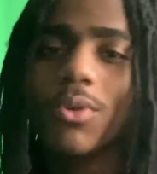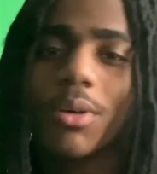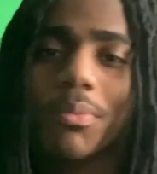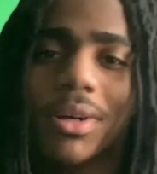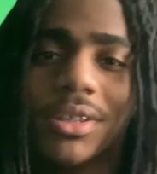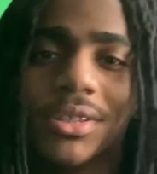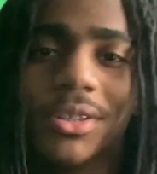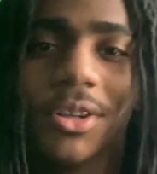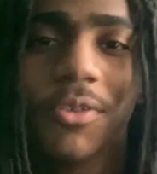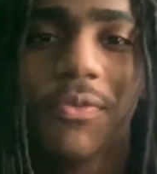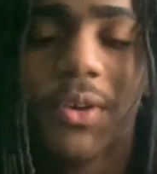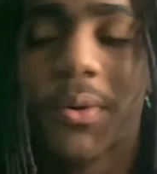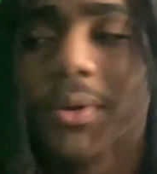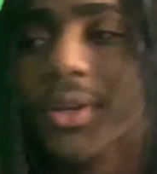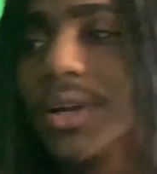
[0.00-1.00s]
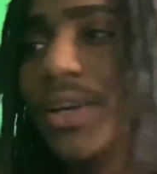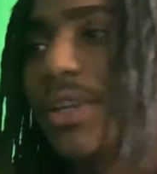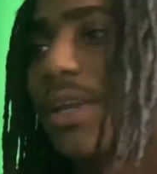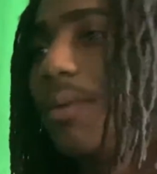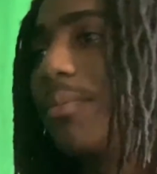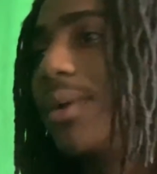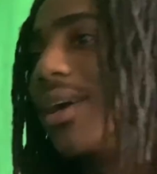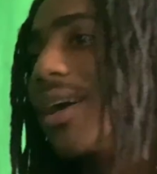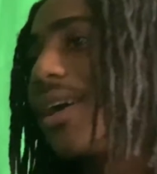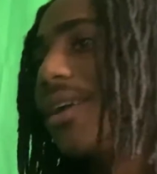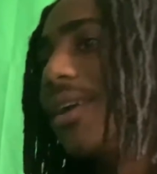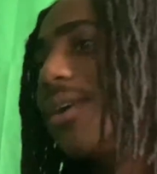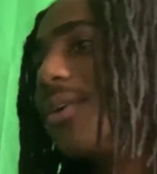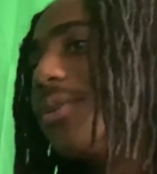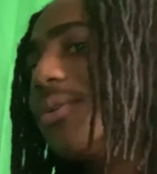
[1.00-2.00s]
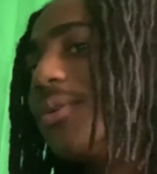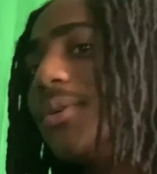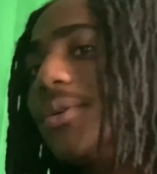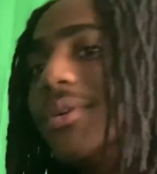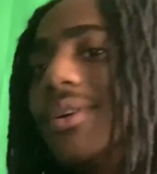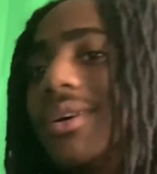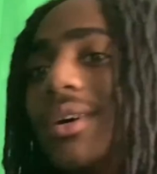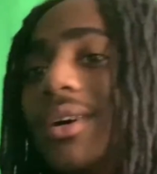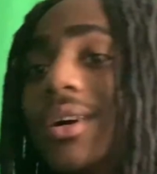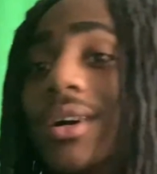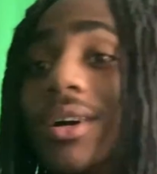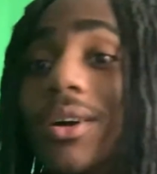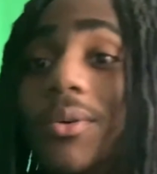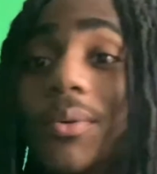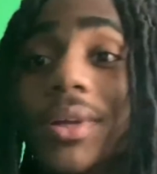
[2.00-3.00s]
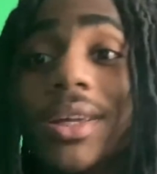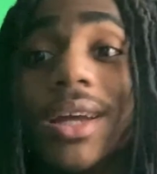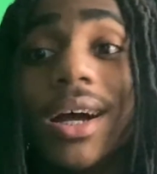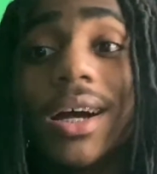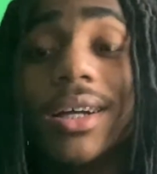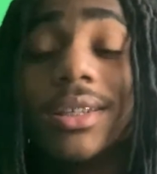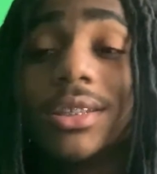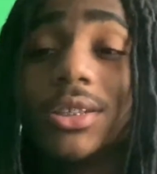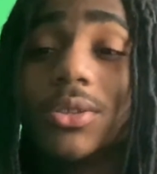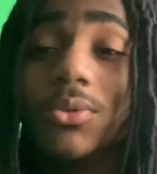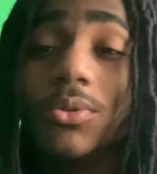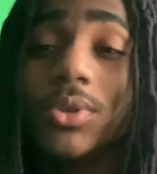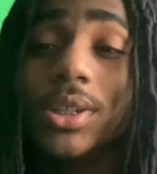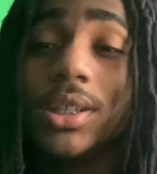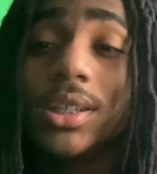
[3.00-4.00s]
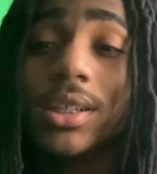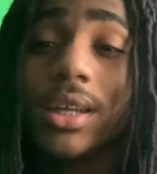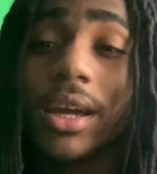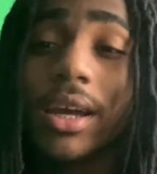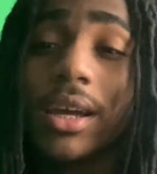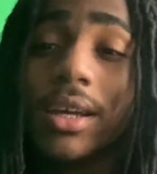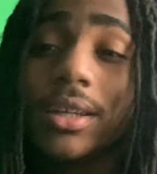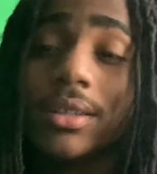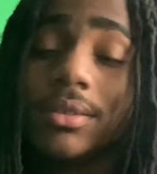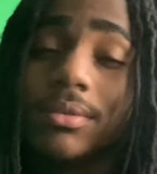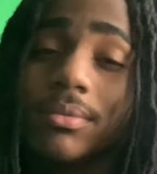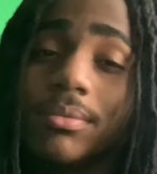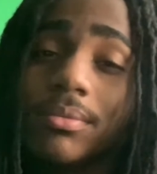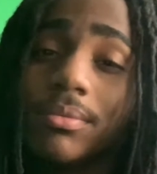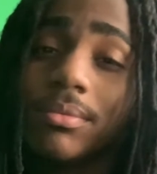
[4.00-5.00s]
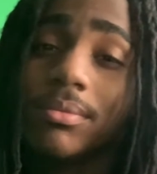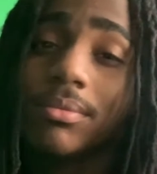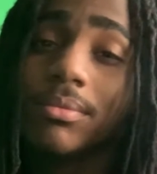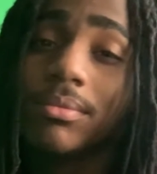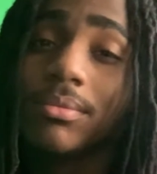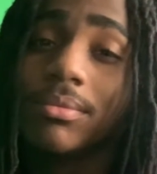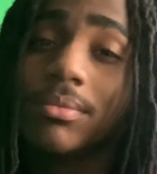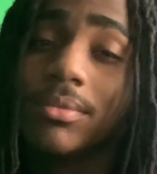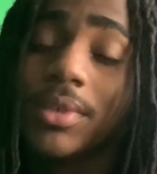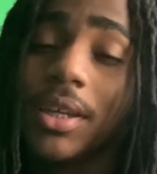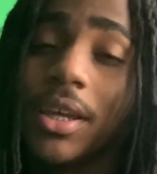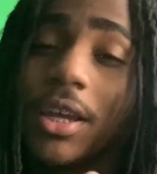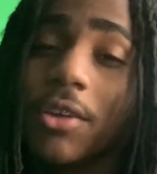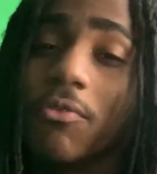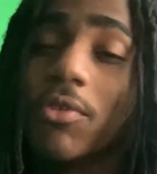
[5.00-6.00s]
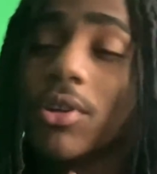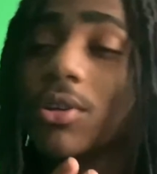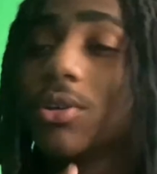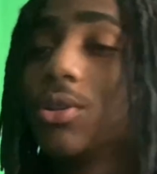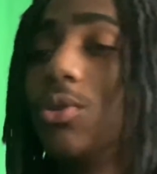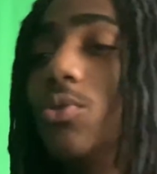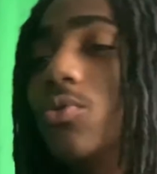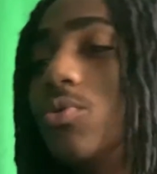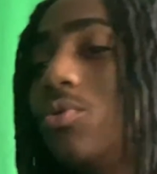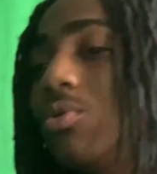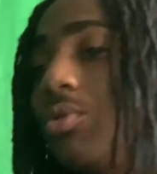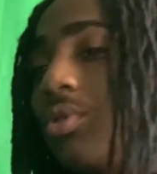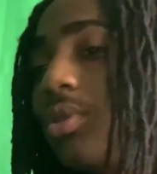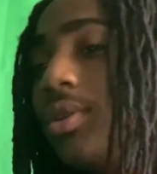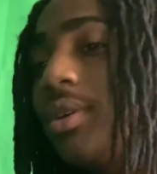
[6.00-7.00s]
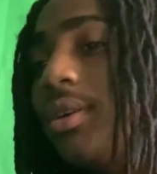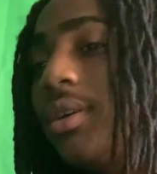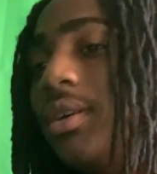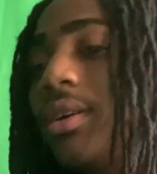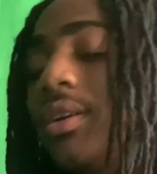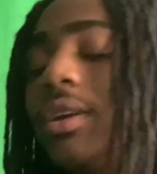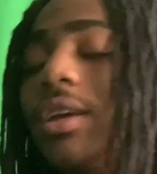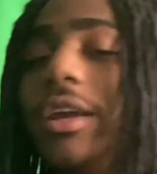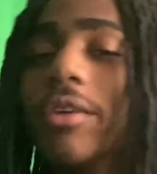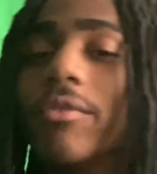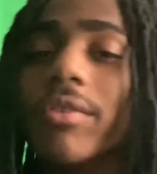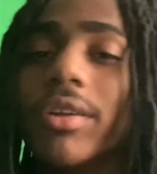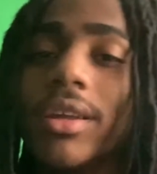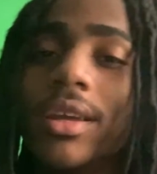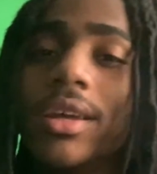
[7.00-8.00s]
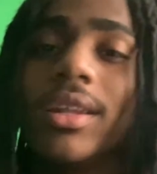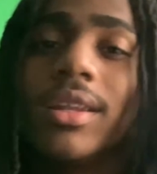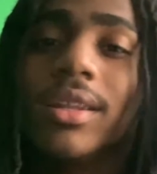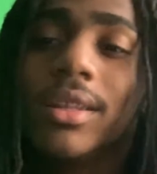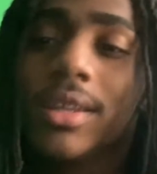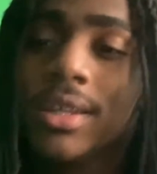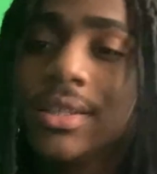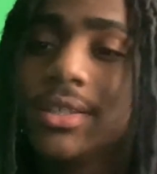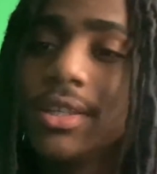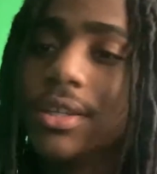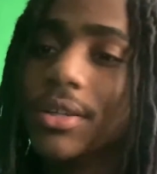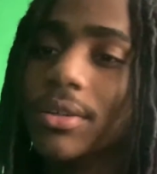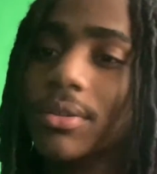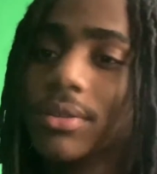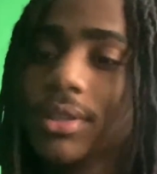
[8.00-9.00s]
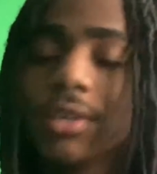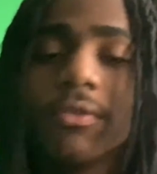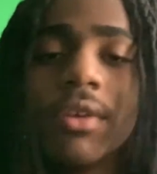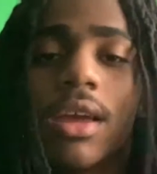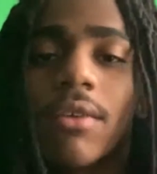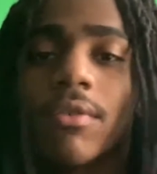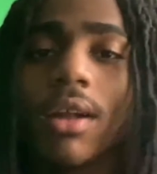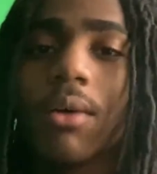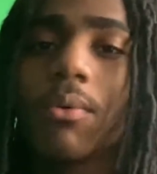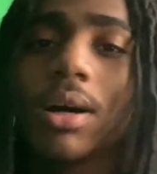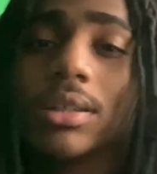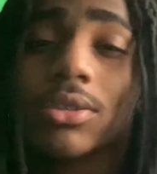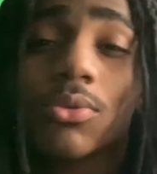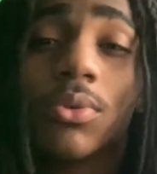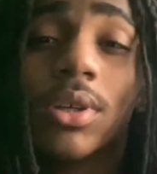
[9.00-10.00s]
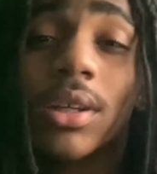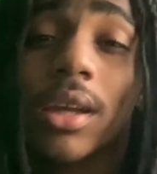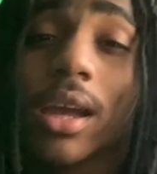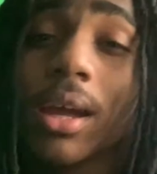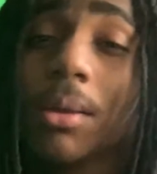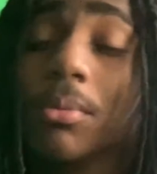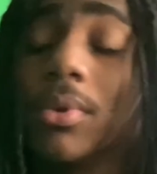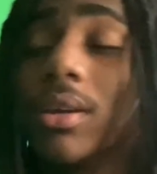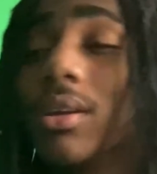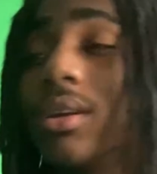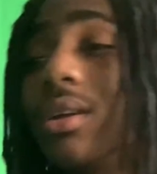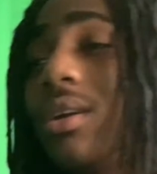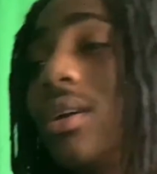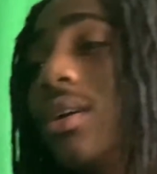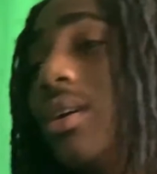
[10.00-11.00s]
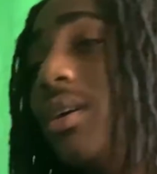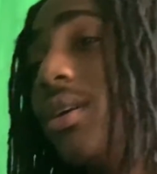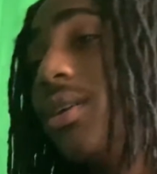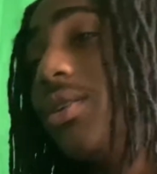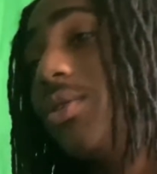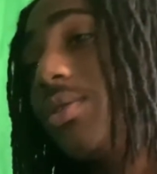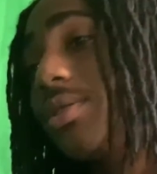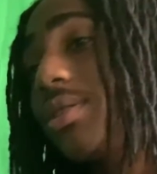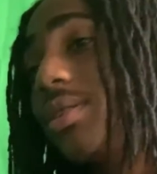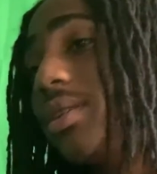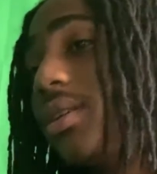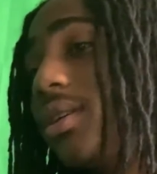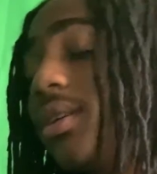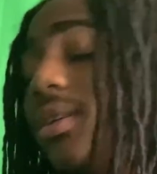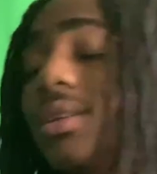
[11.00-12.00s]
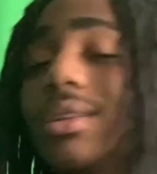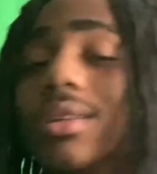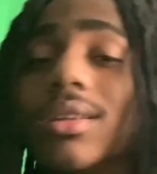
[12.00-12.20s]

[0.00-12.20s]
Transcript: Best Enough Video, Young and They Man. How y'all doing? We got Squid Game, every clue, every hidden details. If you have not watched Squid Game yet, you know what I'm saying?